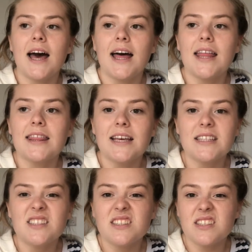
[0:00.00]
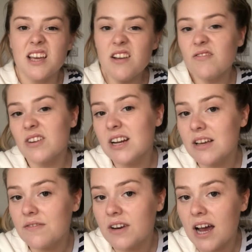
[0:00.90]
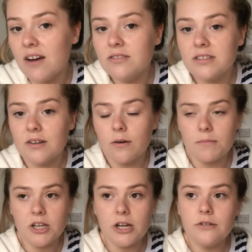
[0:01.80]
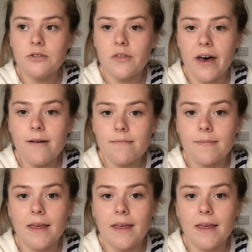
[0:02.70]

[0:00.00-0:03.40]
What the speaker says: And that's it really for now. So I'm going to go and do that.